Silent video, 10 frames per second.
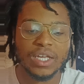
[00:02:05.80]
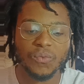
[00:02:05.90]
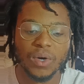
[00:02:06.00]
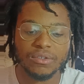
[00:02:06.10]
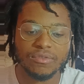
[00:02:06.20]

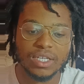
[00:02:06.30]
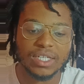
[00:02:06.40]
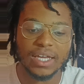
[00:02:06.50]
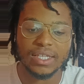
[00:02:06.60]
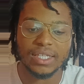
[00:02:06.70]
in one of these,
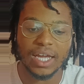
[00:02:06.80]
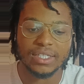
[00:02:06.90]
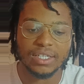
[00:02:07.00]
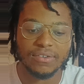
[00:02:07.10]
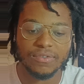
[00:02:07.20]
either an
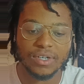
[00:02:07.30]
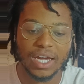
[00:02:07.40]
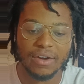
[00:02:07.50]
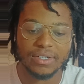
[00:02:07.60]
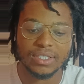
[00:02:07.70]
idea for a
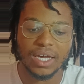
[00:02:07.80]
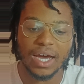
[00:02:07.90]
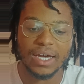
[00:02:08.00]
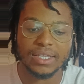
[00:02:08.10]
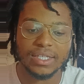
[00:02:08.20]
character,
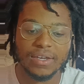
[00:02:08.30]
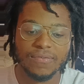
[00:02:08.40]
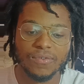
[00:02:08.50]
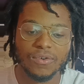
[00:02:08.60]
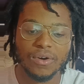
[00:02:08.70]
idea
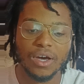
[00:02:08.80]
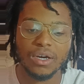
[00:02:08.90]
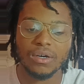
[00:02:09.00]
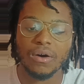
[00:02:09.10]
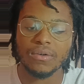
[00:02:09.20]
for a
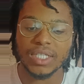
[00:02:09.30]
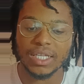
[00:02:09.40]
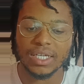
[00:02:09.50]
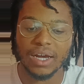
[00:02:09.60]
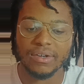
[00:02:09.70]
goal that
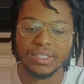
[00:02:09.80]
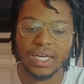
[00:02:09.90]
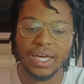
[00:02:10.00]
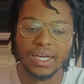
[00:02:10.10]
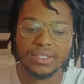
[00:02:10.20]
the character
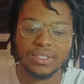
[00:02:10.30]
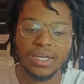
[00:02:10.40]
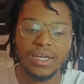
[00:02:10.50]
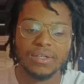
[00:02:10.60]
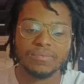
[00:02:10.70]
has,
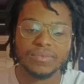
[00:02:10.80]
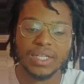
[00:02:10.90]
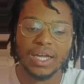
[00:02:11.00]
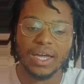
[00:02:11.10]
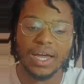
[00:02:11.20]

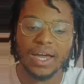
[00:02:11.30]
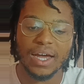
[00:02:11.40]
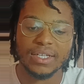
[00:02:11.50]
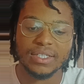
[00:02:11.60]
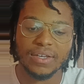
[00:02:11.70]

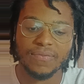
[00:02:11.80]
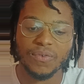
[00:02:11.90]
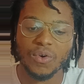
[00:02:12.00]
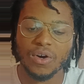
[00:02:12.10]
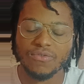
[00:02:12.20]
idea
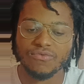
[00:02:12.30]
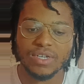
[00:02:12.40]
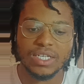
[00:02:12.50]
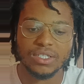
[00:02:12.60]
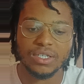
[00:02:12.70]
for a
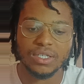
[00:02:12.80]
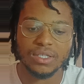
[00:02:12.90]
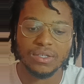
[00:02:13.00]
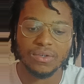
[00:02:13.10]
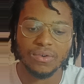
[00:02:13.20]

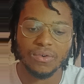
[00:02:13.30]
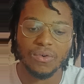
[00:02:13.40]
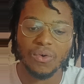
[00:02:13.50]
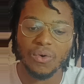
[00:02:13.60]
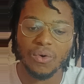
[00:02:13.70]
reason,
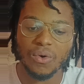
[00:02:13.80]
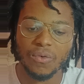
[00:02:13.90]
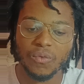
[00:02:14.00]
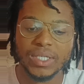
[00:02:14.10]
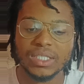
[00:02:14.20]

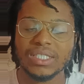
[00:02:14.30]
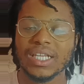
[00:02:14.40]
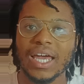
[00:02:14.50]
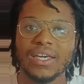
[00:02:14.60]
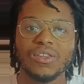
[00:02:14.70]
or which is
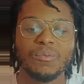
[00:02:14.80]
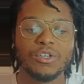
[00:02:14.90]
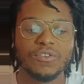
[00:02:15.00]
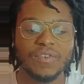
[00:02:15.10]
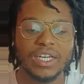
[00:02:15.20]
like the
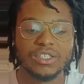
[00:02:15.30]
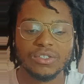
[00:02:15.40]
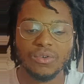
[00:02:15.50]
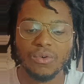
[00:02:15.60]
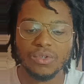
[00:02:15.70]

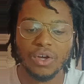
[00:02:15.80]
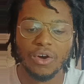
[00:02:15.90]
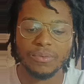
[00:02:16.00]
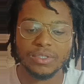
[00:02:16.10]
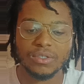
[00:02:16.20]
motivation, or the
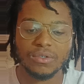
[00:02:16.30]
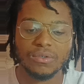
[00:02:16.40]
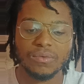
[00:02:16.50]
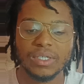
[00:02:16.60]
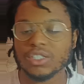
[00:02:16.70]

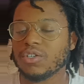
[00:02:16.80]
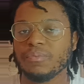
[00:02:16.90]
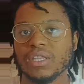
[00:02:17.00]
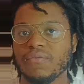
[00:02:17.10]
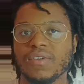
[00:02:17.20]
obstacle, which could
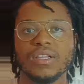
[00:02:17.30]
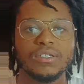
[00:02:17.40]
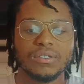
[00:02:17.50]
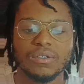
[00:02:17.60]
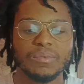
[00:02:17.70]
be the
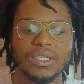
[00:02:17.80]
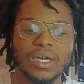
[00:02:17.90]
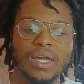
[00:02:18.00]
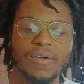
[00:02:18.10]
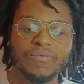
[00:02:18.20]
villain, could
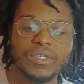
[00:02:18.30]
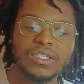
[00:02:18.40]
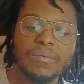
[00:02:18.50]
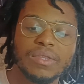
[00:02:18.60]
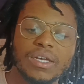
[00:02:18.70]
be
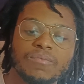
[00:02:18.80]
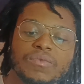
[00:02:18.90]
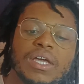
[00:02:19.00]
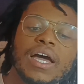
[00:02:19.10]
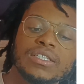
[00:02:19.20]
something.
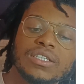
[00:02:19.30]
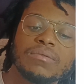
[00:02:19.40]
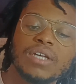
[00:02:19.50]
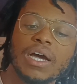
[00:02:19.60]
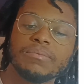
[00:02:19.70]
And
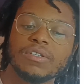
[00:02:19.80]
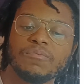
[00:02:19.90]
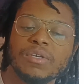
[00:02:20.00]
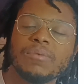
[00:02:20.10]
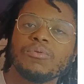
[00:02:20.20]
sometimes
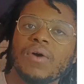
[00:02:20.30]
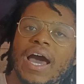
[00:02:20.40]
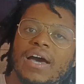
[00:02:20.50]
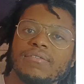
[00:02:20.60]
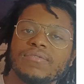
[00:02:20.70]
if people
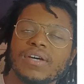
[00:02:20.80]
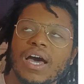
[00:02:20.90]
have